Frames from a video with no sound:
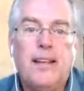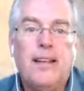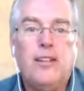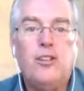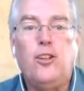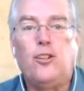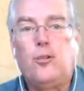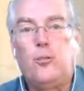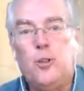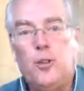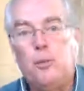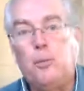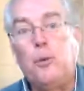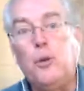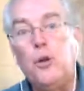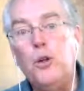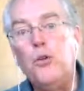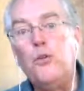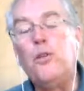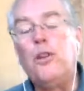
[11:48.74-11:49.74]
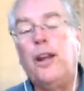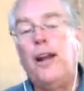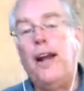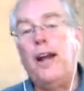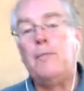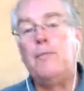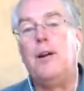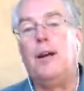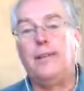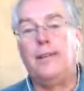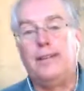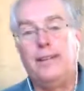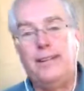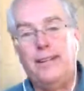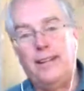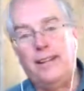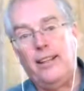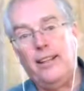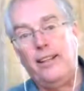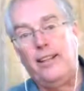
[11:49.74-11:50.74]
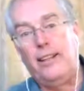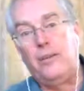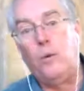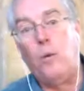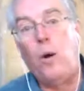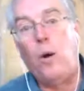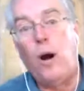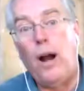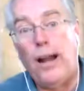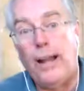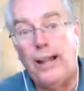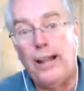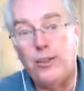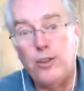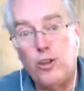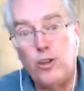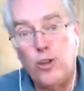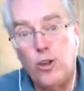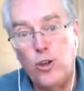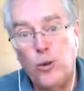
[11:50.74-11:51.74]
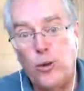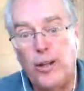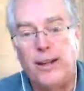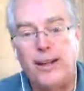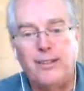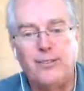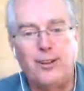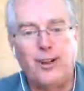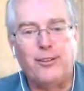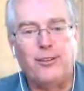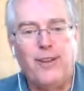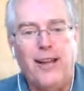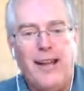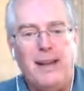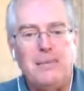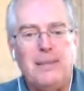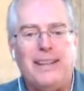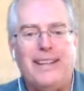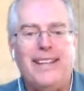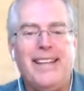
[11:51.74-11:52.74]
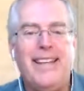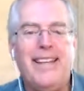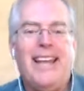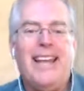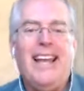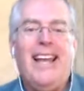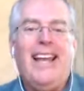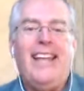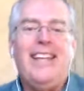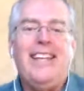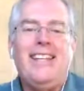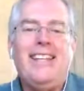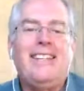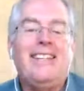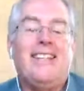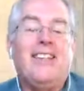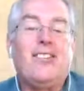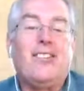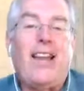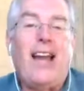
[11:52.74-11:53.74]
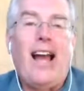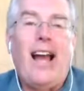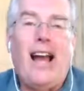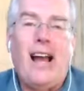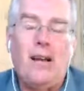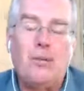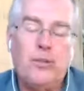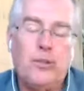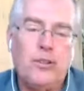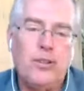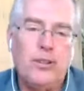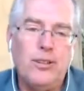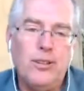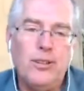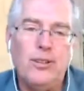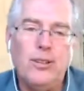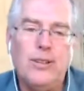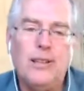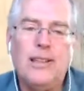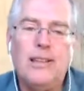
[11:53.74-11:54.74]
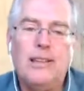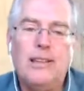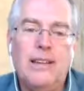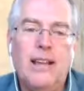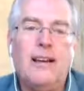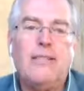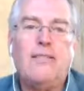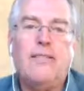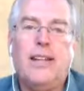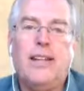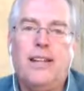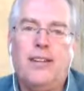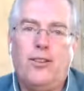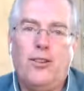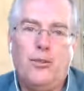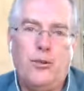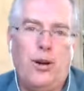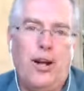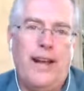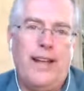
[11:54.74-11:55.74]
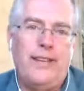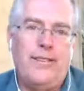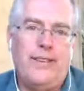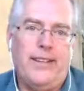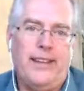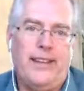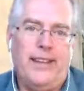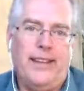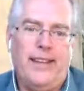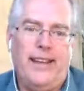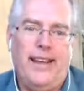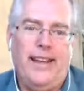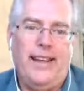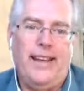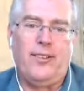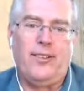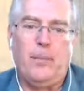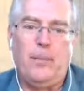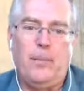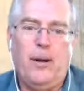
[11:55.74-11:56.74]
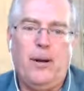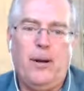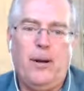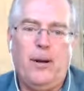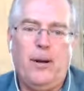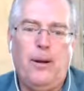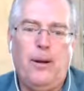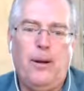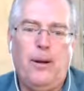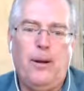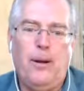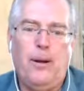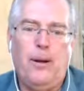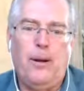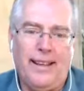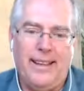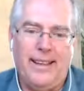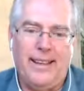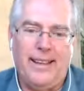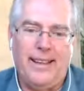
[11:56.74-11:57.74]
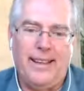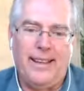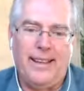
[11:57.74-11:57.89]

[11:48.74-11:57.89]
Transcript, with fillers: just to prove that I'm not the, the wise Yoda of our family, he is absolutely loving and thriving as a paramedic,